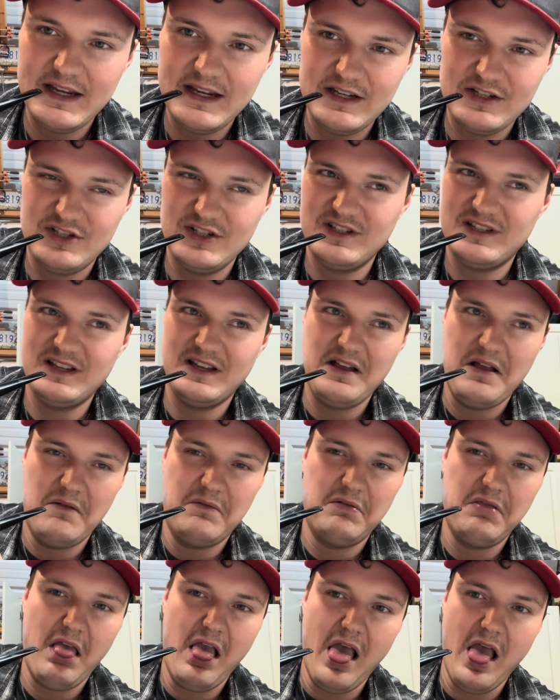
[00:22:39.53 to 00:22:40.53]
It's just
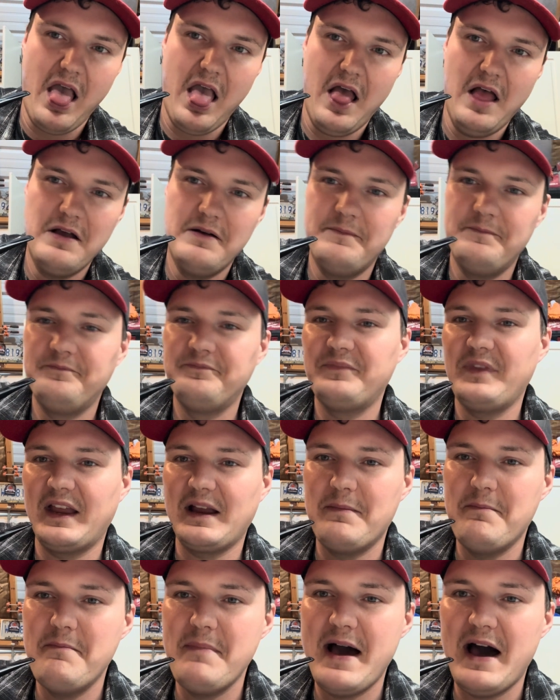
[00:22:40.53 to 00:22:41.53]
like a
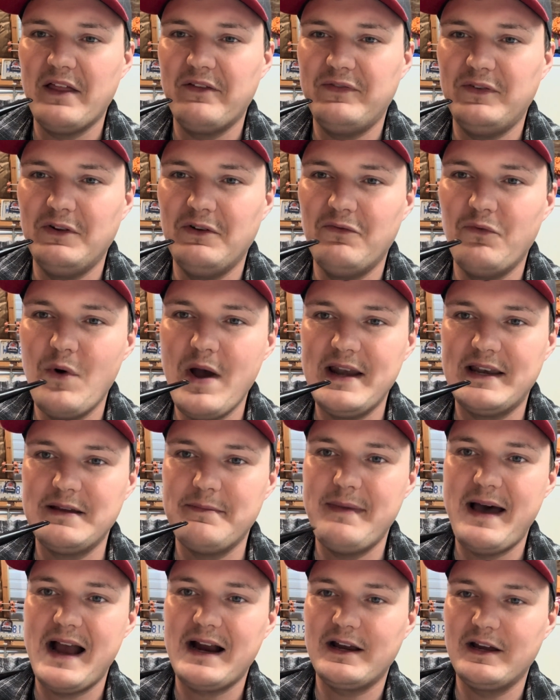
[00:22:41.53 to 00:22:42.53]
mouthful of wet
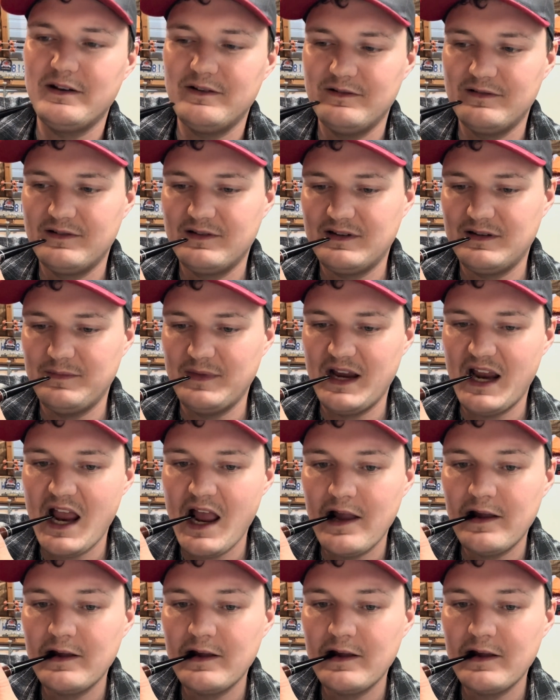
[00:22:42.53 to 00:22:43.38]
tobacco to me.